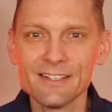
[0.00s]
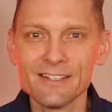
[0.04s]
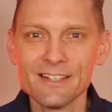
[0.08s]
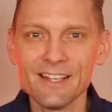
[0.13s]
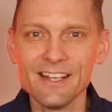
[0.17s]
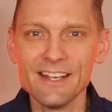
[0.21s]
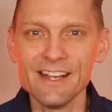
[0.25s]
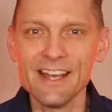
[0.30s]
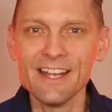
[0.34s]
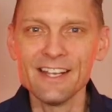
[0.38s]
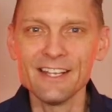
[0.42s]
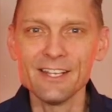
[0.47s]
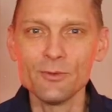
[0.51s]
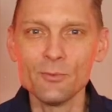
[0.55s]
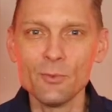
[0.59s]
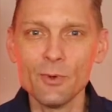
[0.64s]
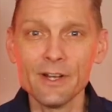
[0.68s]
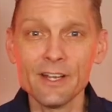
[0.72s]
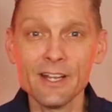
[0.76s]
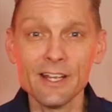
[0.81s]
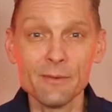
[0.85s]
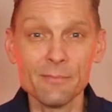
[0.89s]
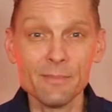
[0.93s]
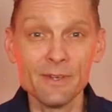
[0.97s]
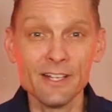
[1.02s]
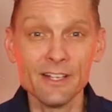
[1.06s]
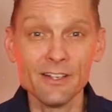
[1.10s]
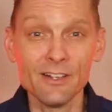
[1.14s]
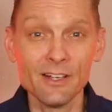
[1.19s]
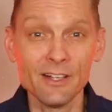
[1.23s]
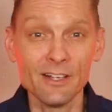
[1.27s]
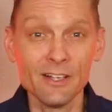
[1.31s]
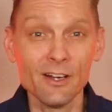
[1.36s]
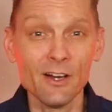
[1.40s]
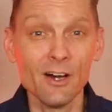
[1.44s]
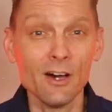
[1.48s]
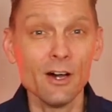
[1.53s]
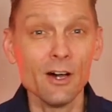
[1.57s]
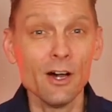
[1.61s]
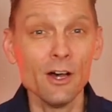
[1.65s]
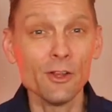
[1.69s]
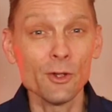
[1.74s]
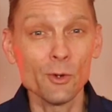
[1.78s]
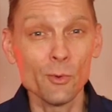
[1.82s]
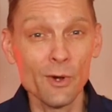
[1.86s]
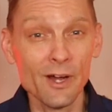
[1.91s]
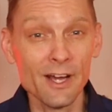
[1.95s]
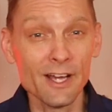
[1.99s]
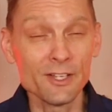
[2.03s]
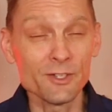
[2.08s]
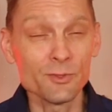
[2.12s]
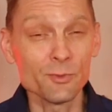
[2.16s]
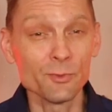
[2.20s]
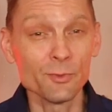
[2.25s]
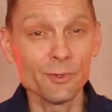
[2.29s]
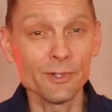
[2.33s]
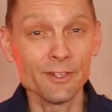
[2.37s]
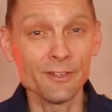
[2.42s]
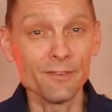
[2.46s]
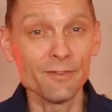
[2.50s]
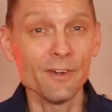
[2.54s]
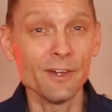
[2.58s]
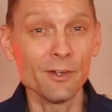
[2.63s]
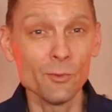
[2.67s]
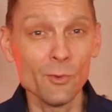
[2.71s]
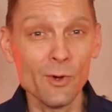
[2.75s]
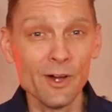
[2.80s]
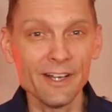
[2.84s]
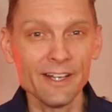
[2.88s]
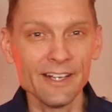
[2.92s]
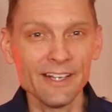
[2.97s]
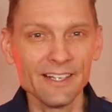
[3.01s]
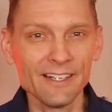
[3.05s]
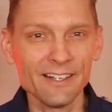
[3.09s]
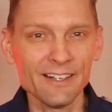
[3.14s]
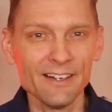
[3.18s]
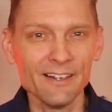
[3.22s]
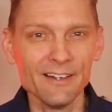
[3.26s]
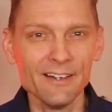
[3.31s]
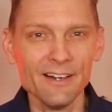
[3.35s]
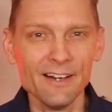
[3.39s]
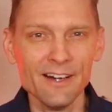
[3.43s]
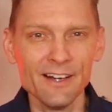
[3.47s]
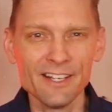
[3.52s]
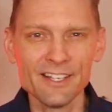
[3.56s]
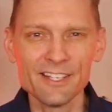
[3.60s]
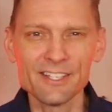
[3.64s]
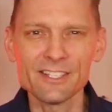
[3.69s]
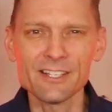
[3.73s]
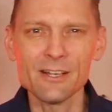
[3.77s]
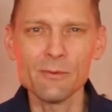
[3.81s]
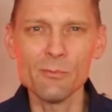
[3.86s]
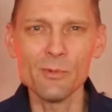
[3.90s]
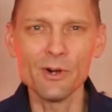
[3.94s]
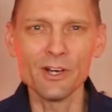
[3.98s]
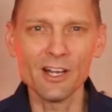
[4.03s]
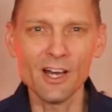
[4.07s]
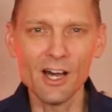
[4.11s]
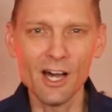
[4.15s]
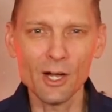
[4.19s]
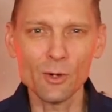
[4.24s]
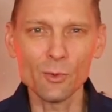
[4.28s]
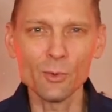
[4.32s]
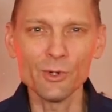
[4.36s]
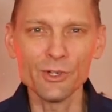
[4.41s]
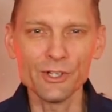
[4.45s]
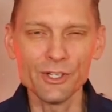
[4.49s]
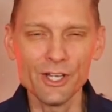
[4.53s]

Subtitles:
It ended what had been an otherwise really fun wedding on a somewhat awkward